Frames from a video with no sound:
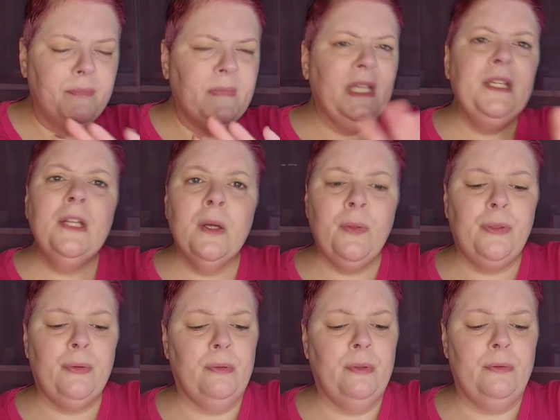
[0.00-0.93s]
you know,
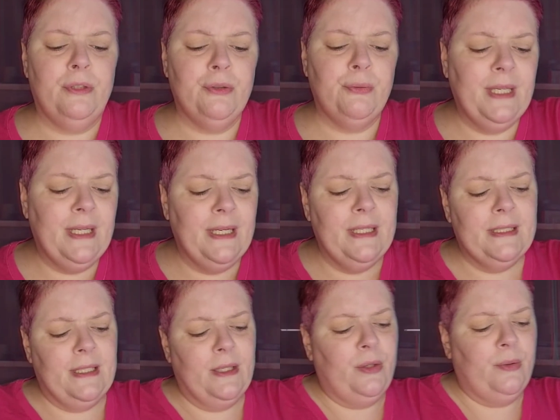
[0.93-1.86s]
through trees
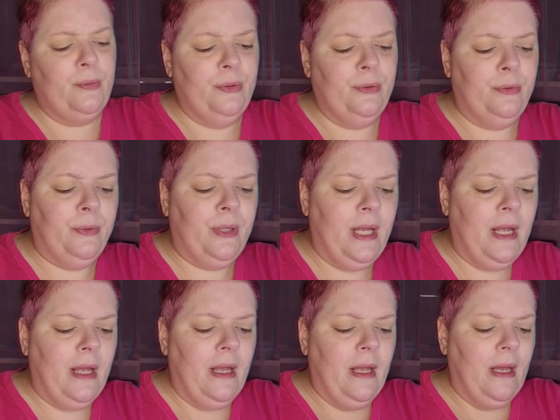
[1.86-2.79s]
and through,
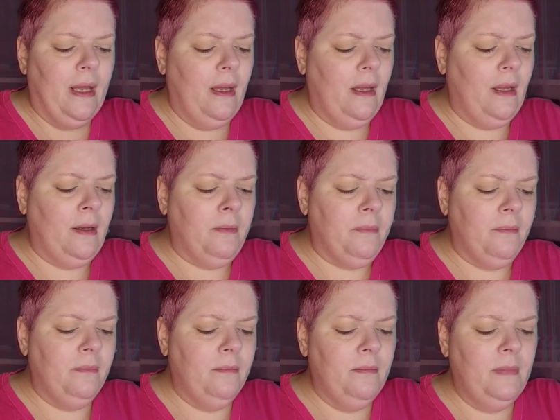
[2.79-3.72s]

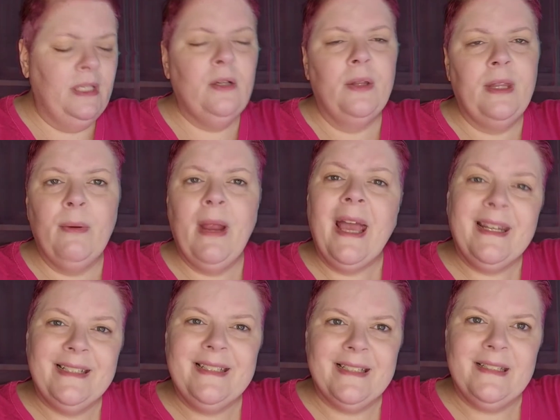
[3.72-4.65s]
you know, they were at
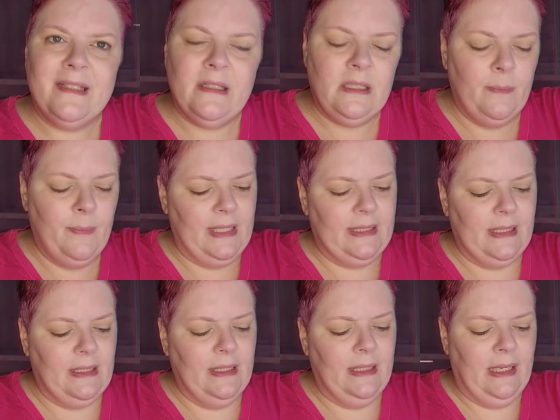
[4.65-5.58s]
a distance,
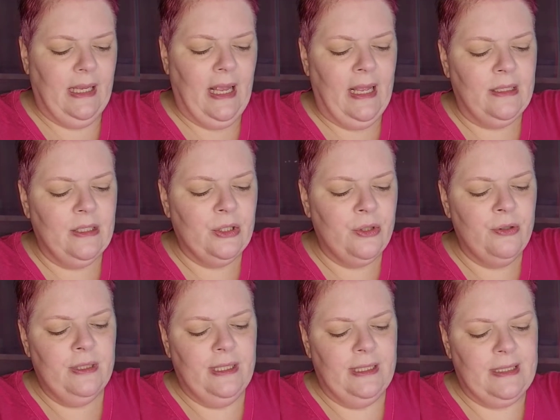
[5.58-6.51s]
basically. And
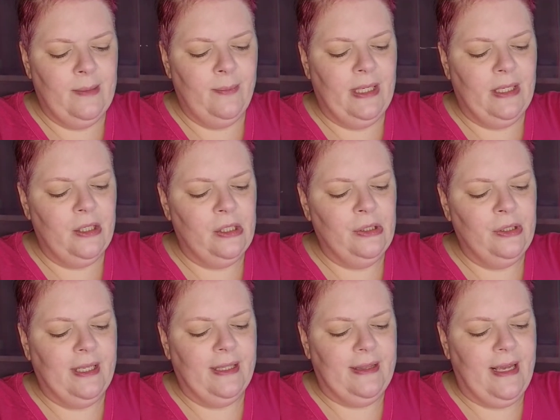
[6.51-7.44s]
certainly somebody could
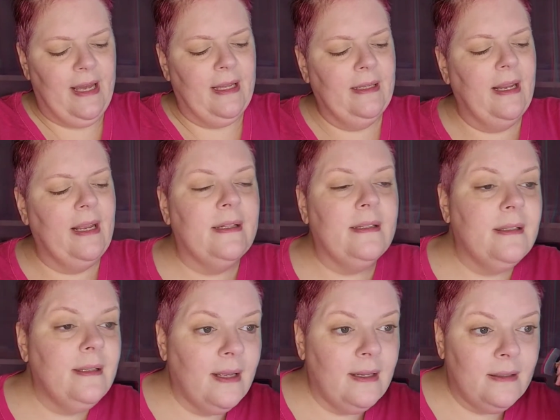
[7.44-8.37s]
look at that
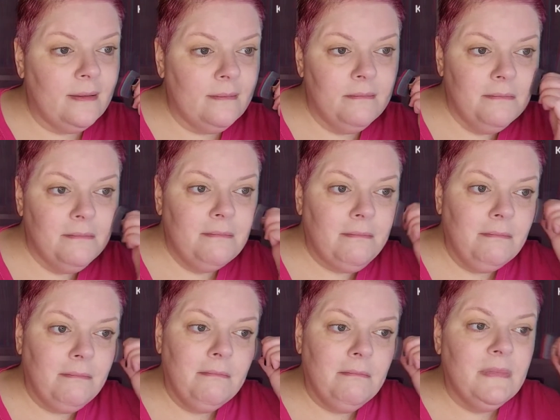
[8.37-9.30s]
and
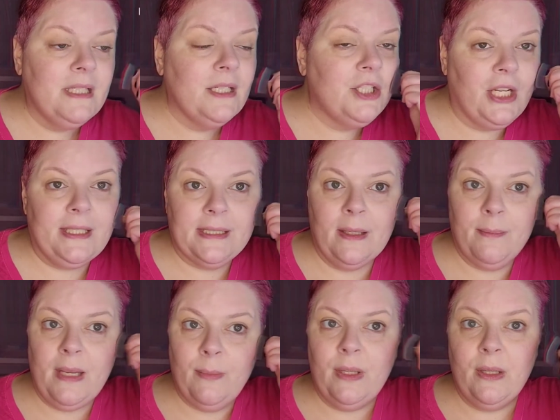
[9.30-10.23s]
suggest that
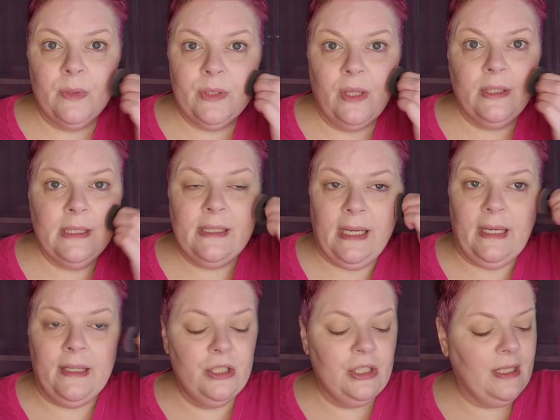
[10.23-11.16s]
maybe it was all
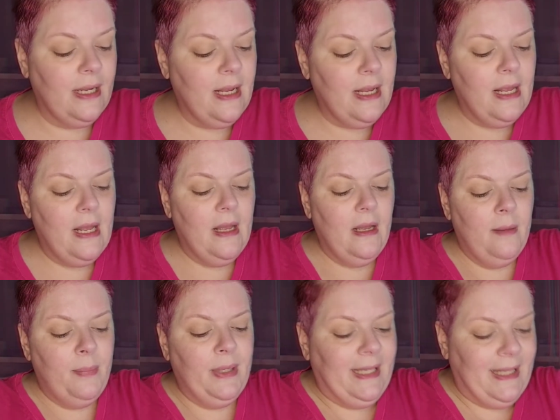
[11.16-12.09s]
staged.
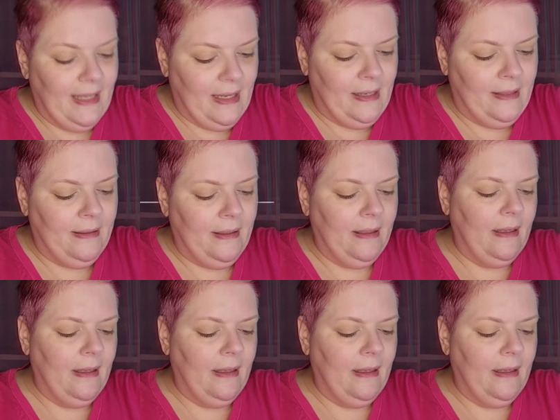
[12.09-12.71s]
But again,